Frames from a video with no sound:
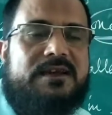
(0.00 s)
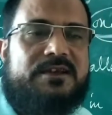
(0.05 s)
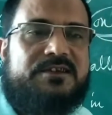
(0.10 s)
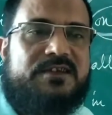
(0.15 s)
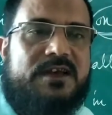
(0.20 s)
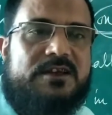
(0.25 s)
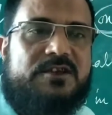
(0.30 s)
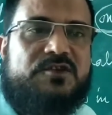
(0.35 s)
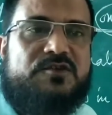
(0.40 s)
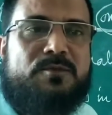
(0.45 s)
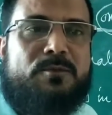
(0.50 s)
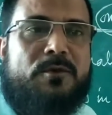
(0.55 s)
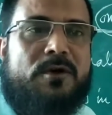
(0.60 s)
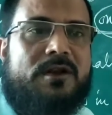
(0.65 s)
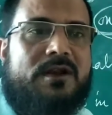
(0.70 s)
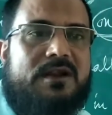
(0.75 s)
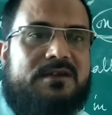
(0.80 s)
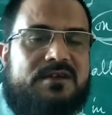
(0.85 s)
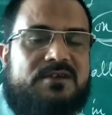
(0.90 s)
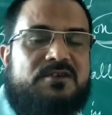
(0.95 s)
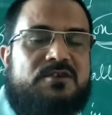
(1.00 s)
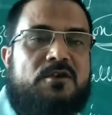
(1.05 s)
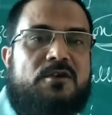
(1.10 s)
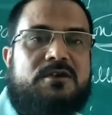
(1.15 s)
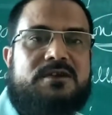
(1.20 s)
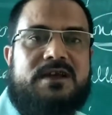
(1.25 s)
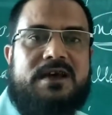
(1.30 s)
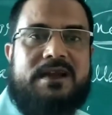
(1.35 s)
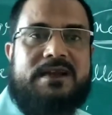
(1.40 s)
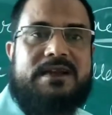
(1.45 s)
such smallness is
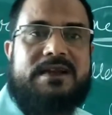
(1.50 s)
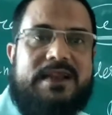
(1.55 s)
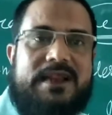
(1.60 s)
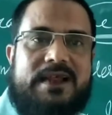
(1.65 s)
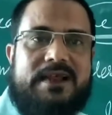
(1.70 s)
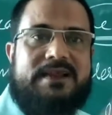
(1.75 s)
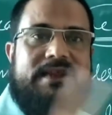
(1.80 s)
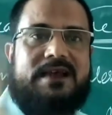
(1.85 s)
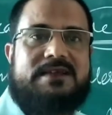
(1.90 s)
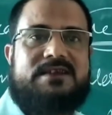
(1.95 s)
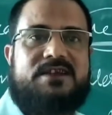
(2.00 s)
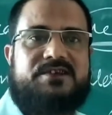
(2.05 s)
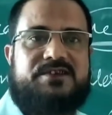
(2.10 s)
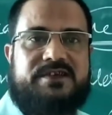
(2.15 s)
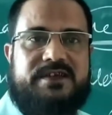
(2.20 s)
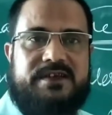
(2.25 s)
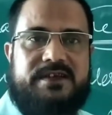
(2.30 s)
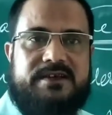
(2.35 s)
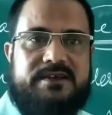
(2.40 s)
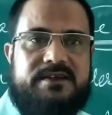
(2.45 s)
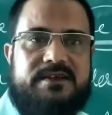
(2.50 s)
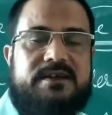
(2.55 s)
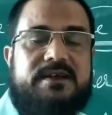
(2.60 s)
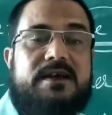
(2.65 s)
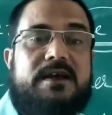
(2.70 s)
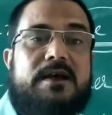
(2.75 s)
not there in any other state.